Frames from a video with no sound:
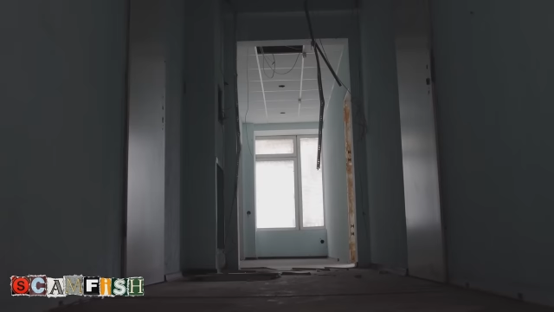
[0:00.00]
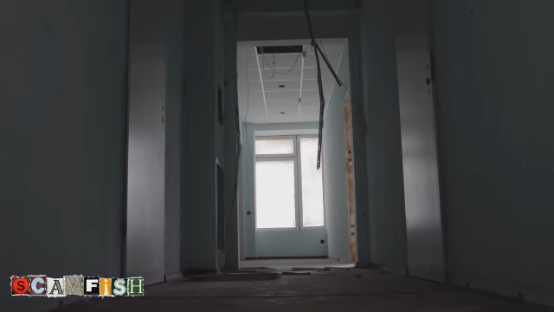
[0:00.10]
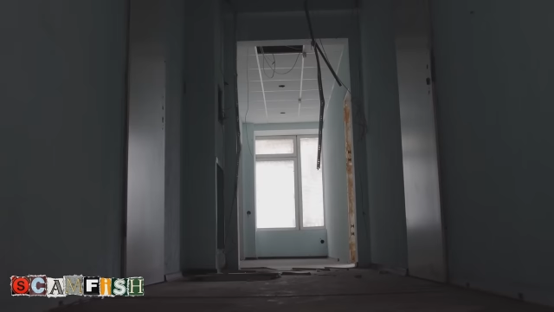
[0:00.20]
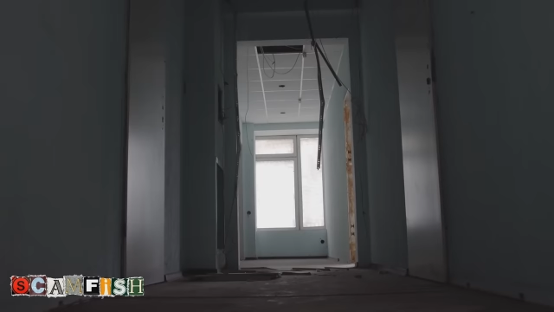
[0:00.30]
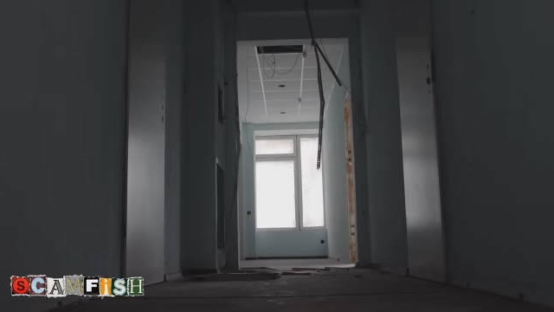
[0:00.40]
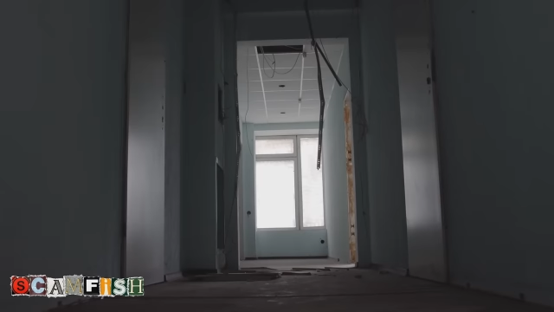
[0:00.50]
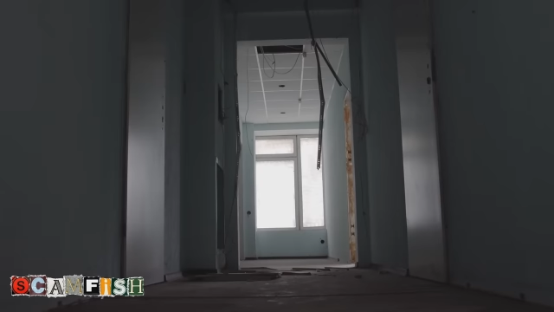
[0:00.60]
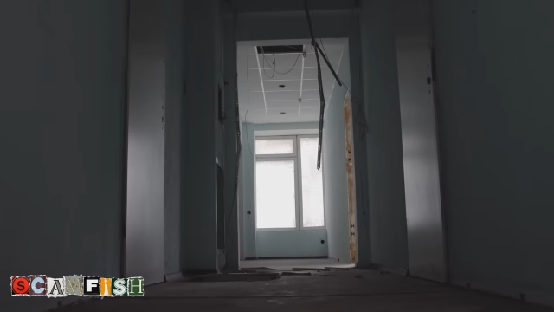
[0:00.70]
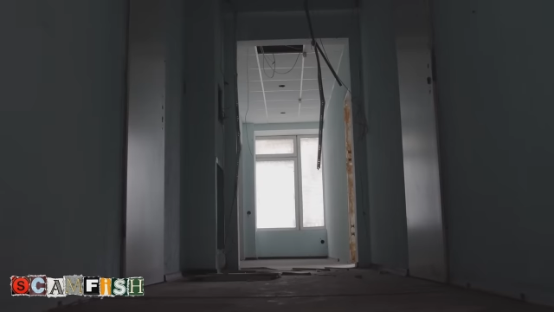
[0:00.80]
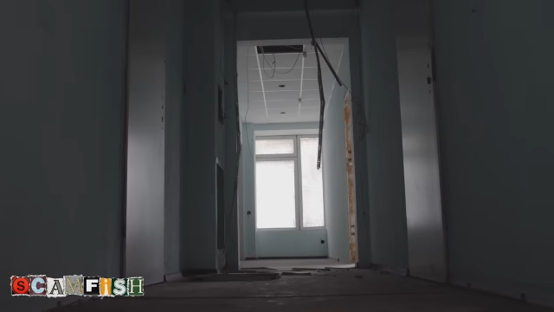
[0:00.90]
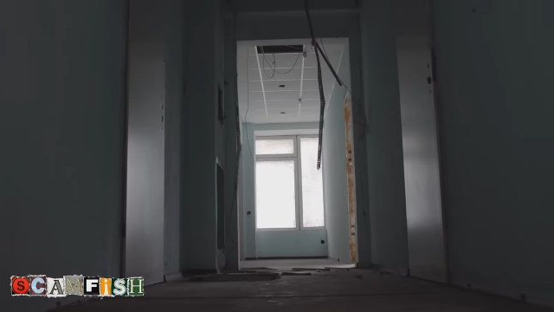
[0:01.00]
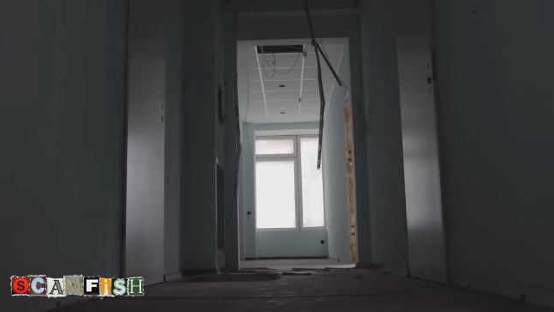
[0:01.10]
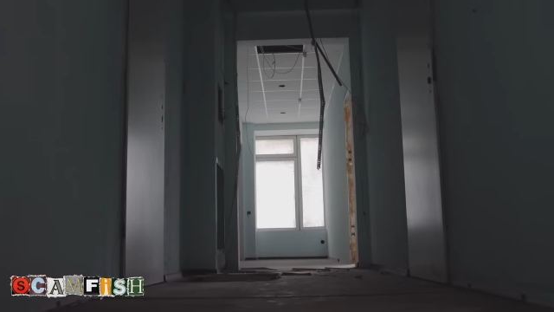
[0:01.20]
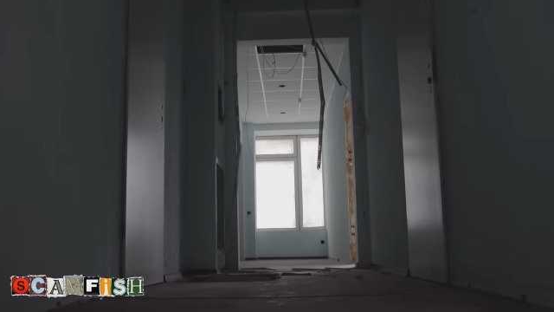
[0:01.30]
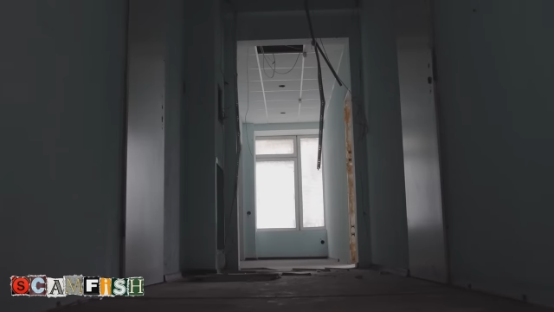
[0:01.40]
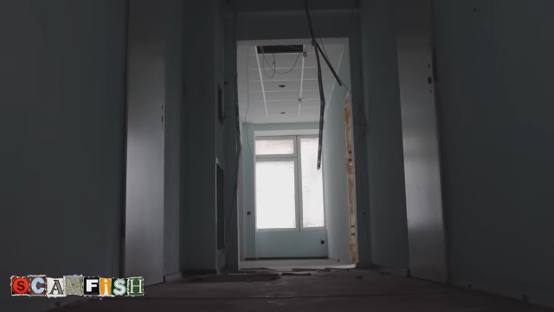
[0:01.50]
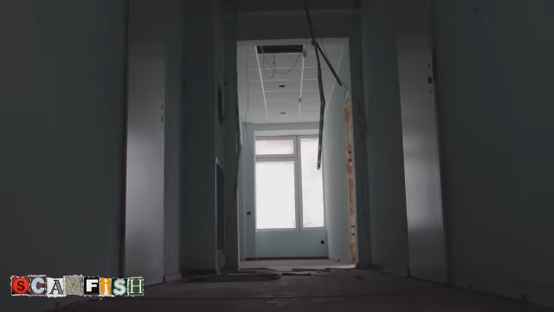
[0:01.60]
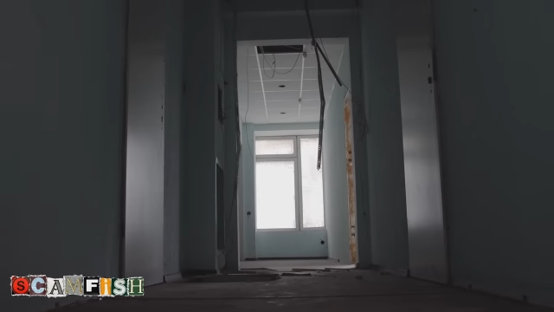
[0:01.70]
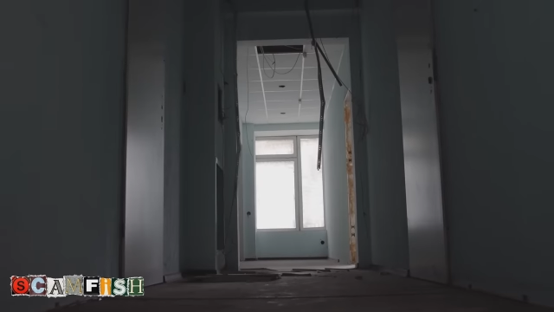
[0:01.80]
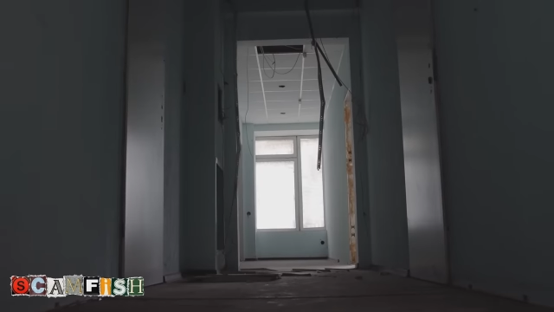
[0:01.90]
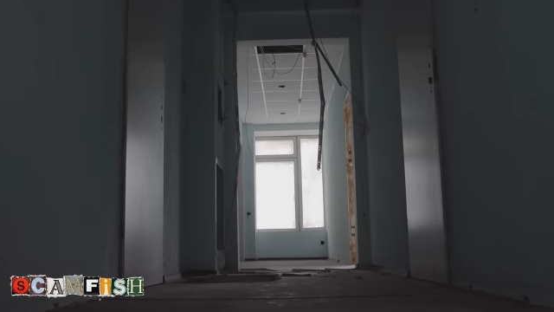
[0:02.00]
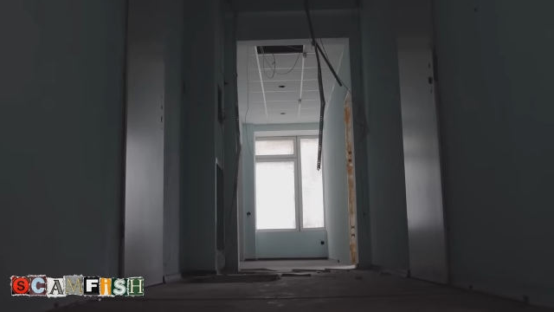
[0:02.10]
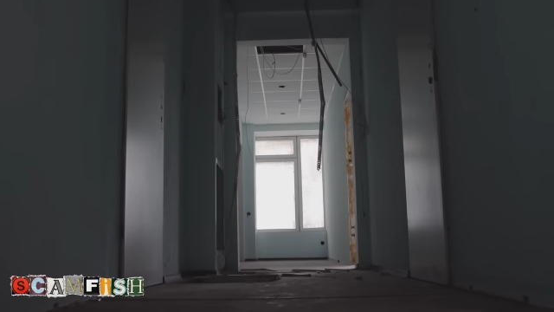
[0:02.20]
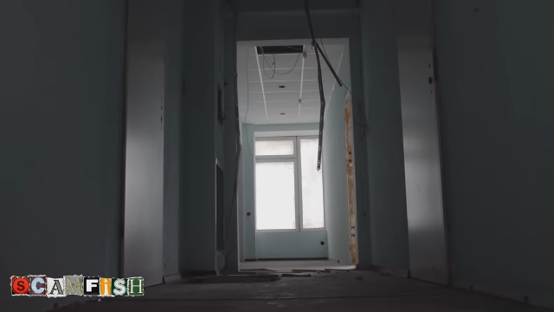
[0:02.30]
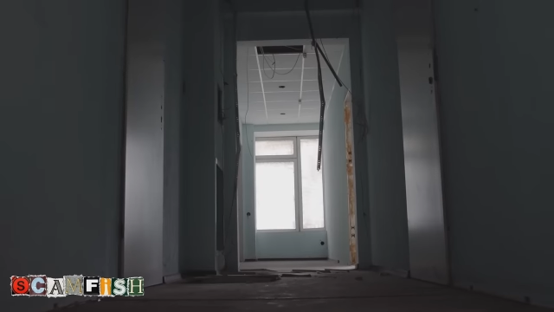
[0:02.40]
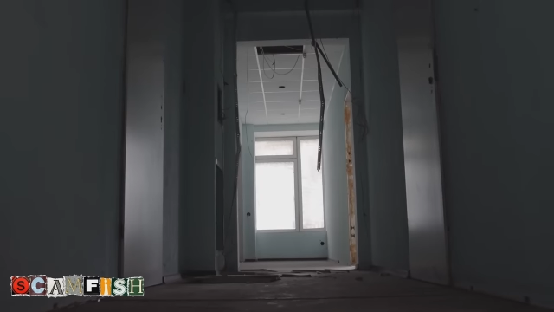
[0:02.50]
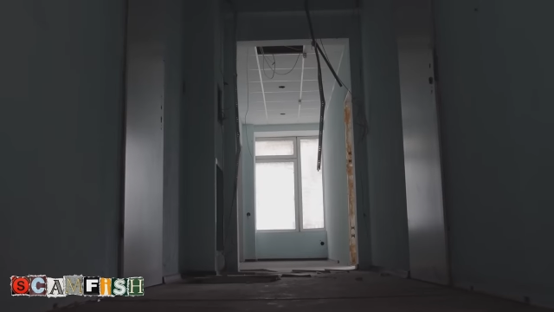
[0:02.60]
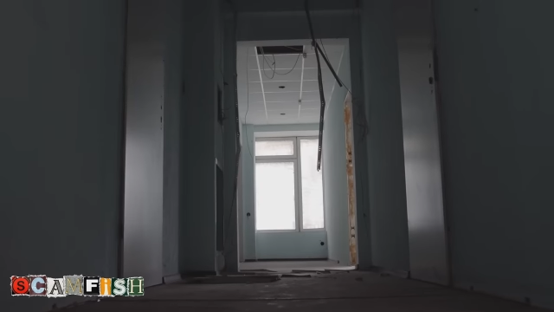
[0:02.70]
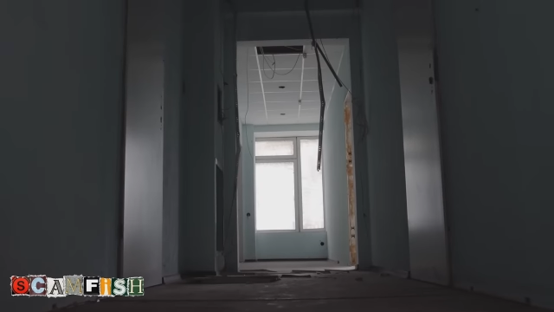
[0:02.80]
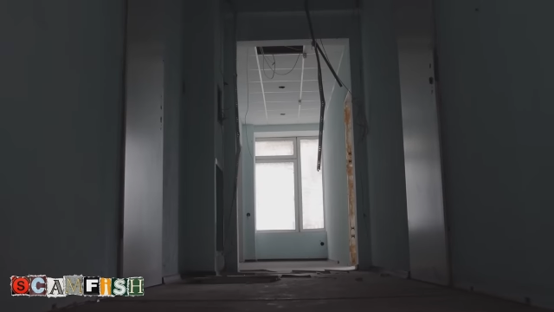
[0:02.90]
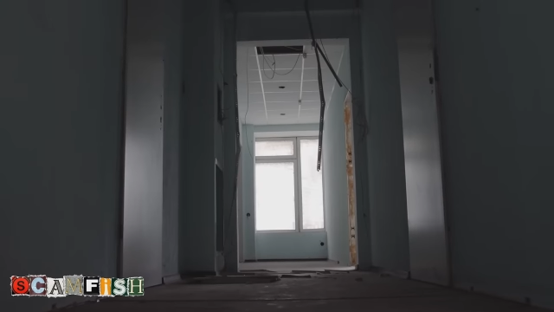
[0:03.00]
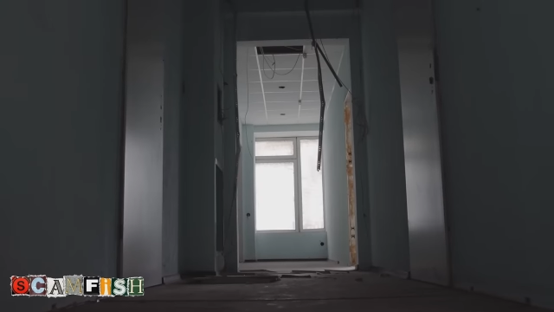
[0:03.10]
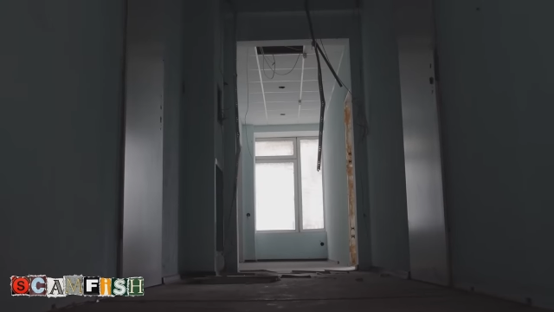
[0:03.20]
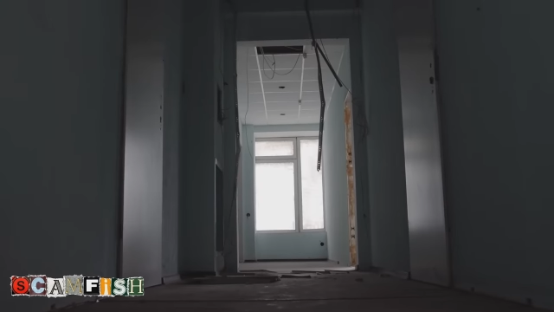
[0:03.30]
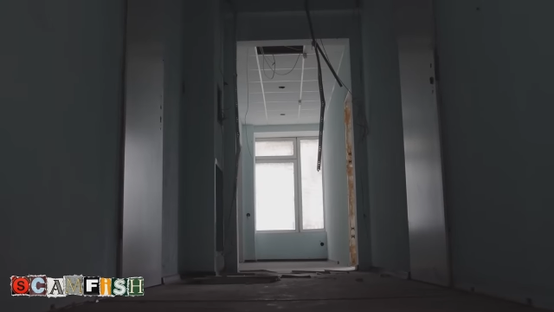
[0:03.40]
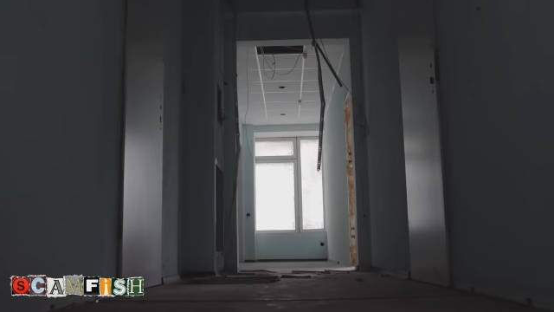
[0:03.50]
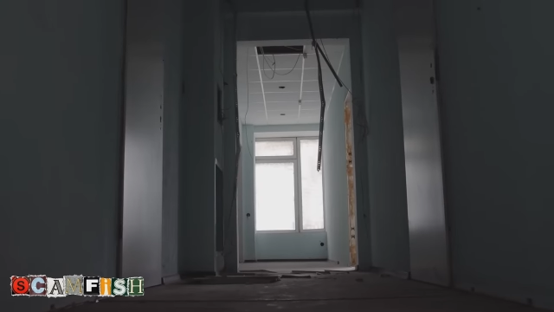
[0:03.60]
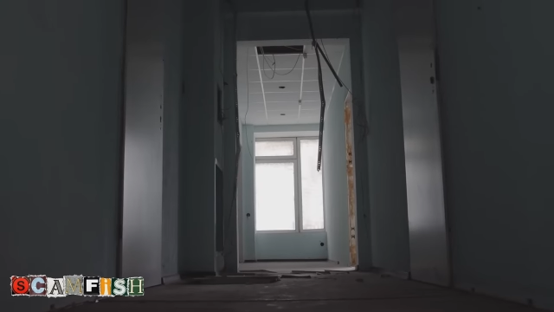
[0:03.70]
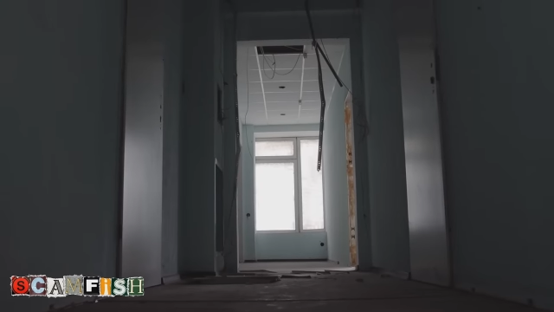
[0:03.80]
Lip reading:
(no speaker visible)